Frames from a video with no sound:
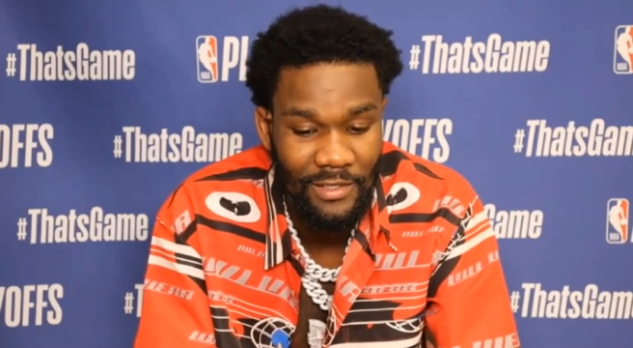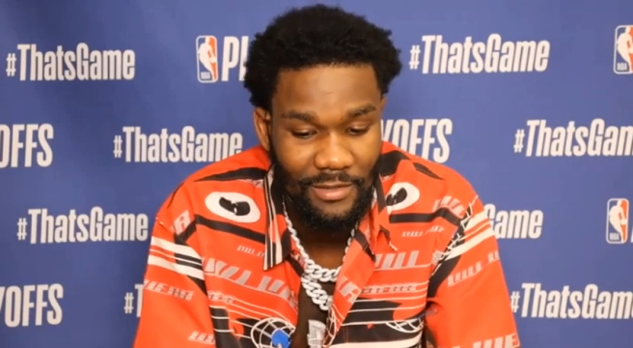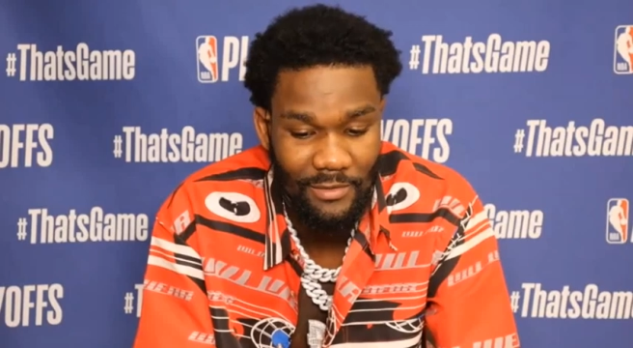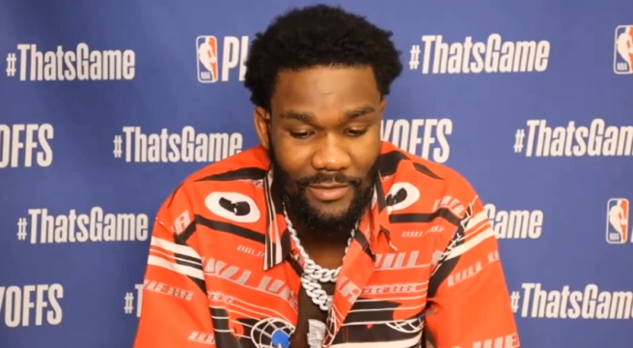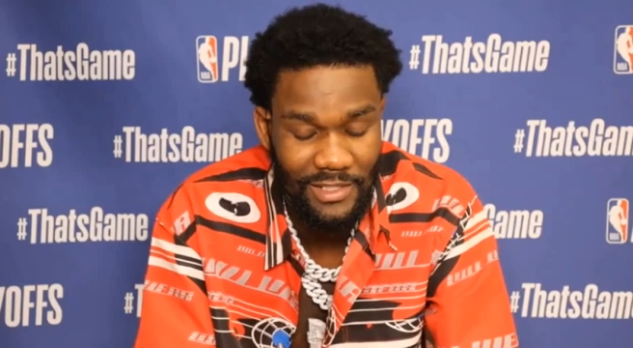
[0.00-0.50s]

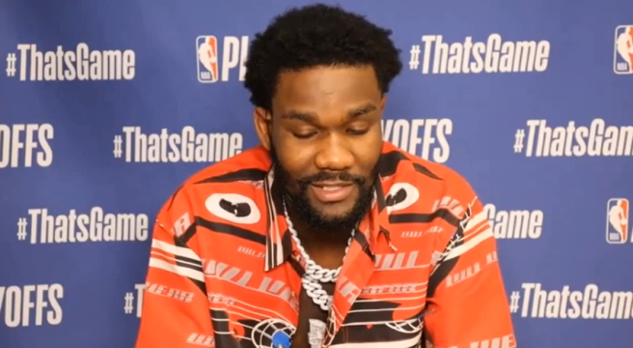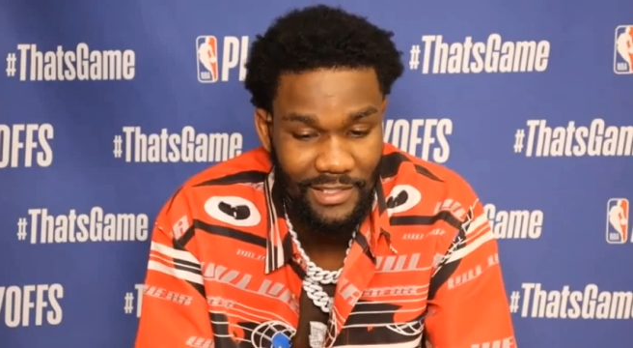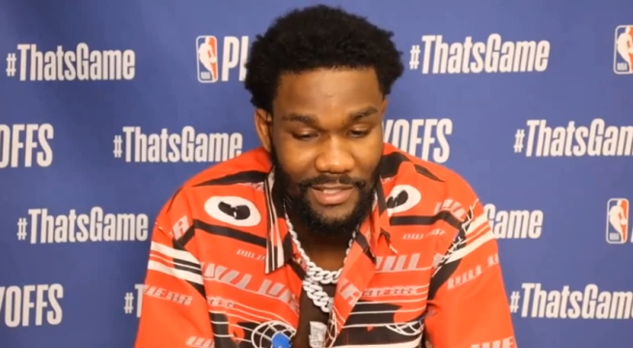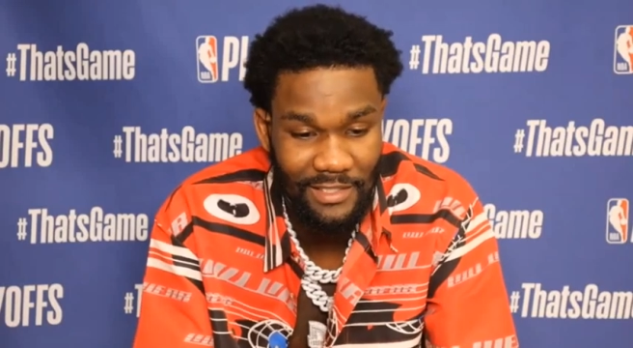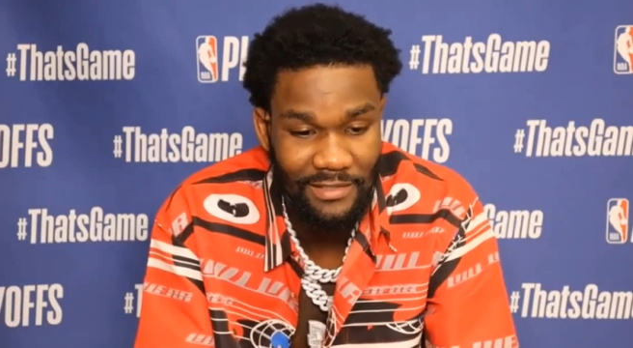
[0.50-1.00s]
So it's just
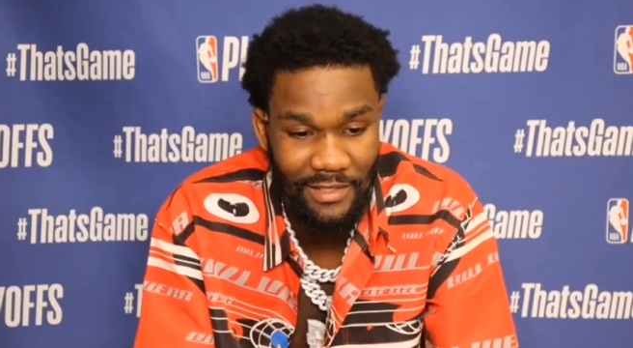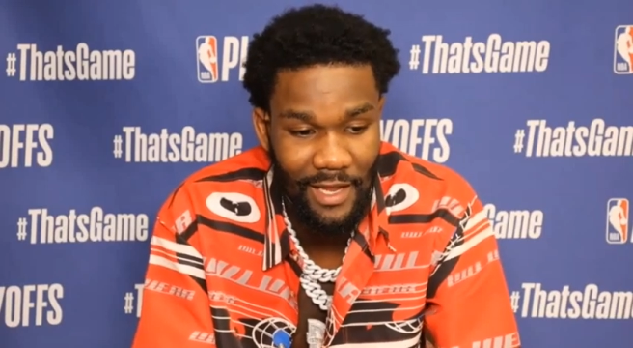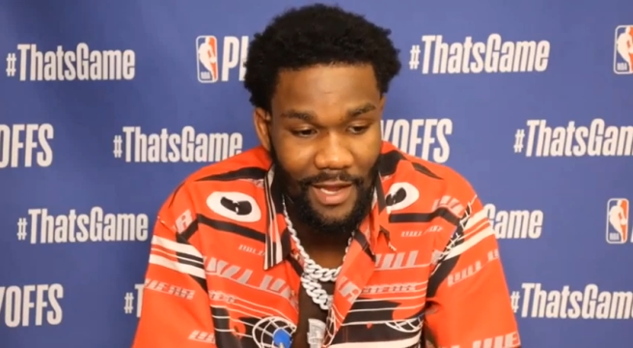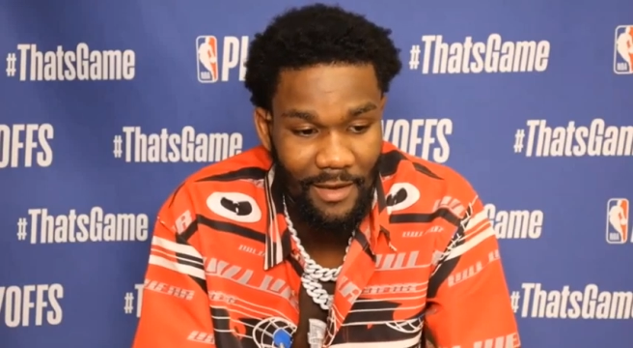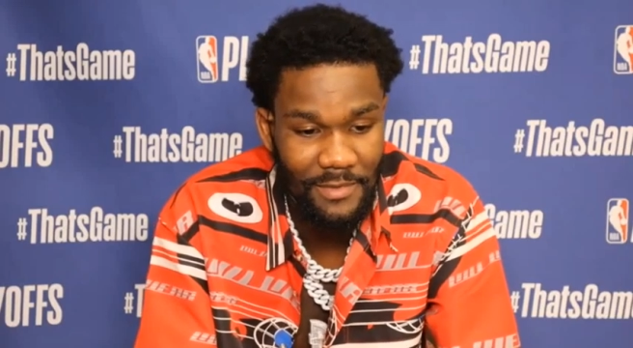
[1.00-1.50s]
leading to the
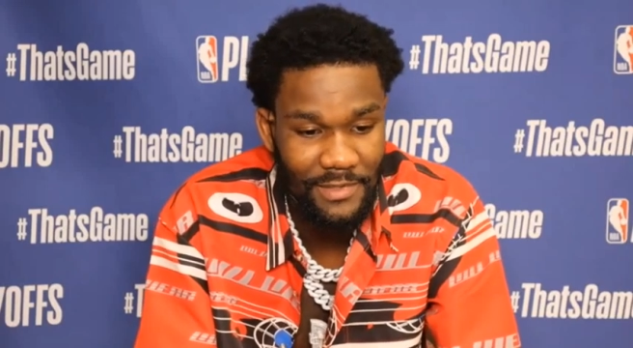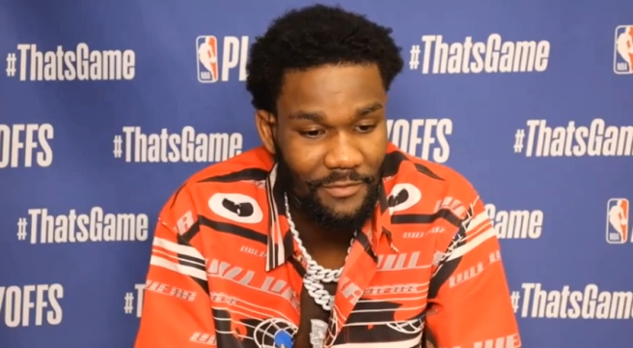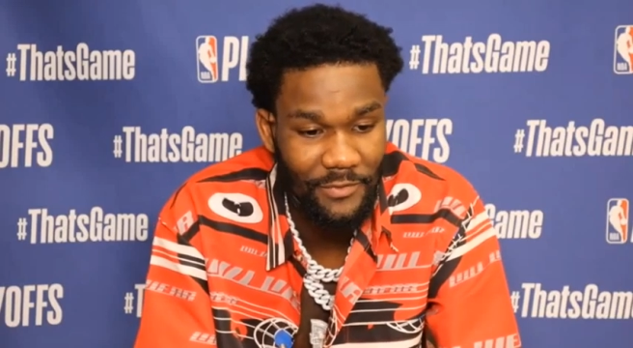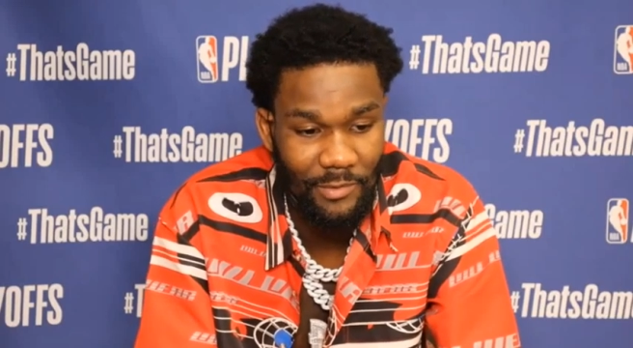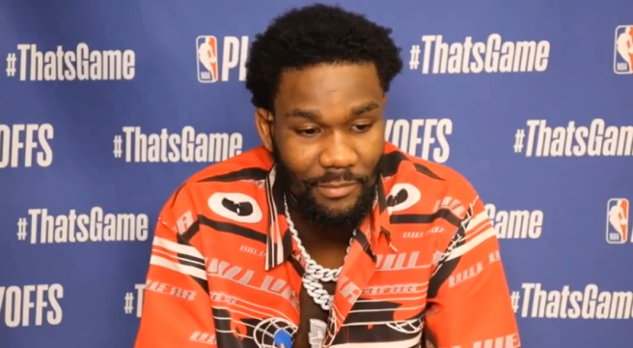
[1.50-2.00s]
games,
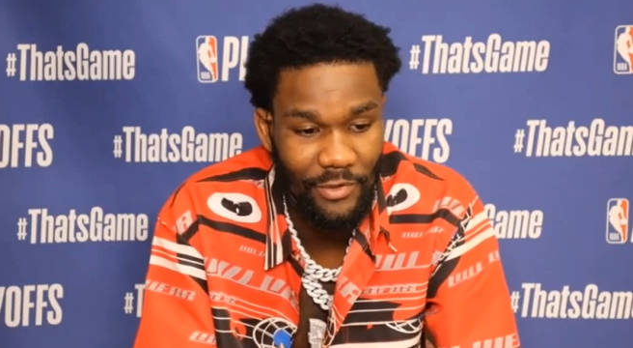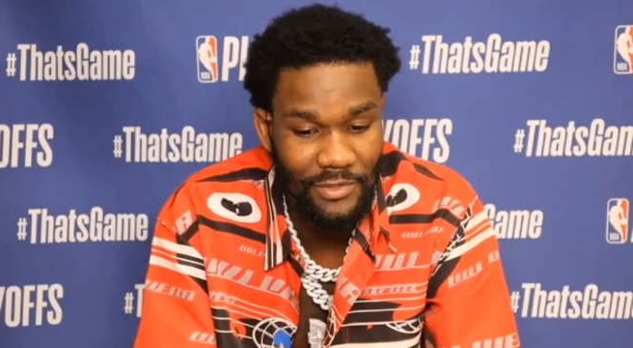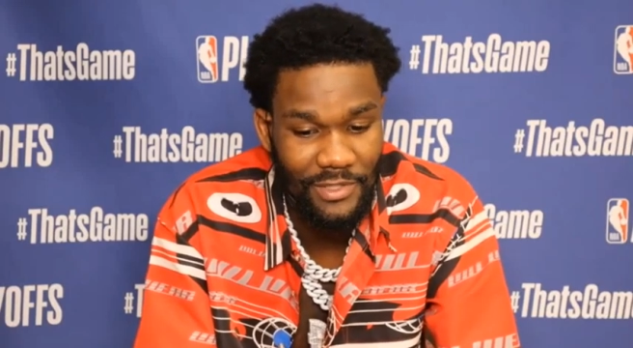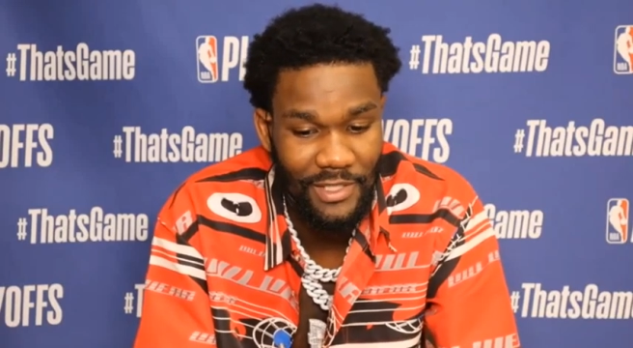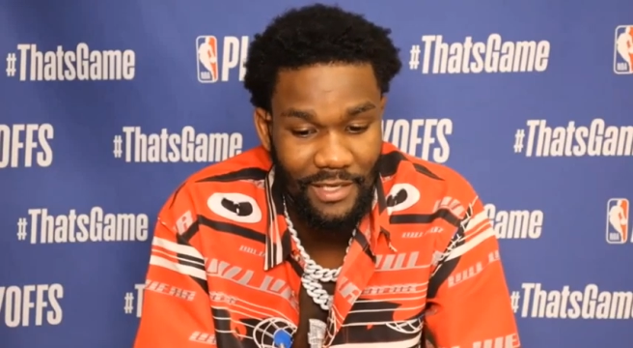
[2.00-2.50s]
different approach that